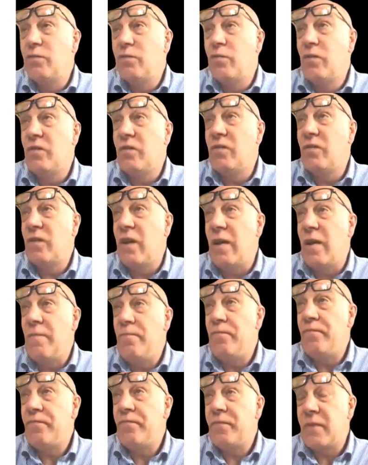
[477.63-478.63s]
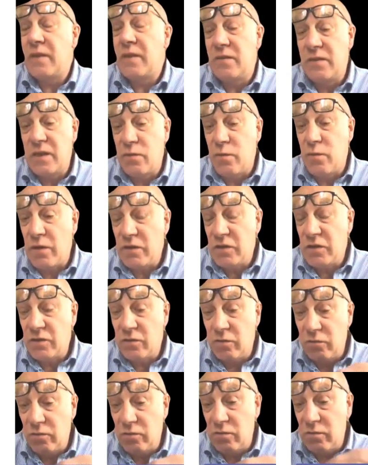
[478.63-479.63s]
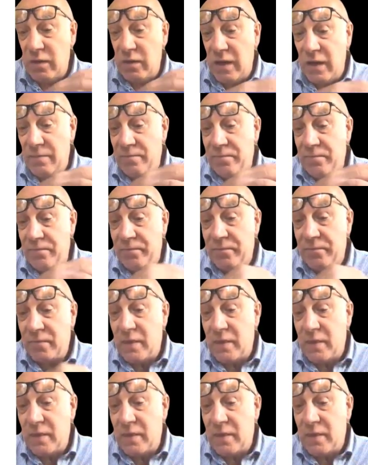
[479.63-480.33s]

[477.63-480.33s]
which was sequential or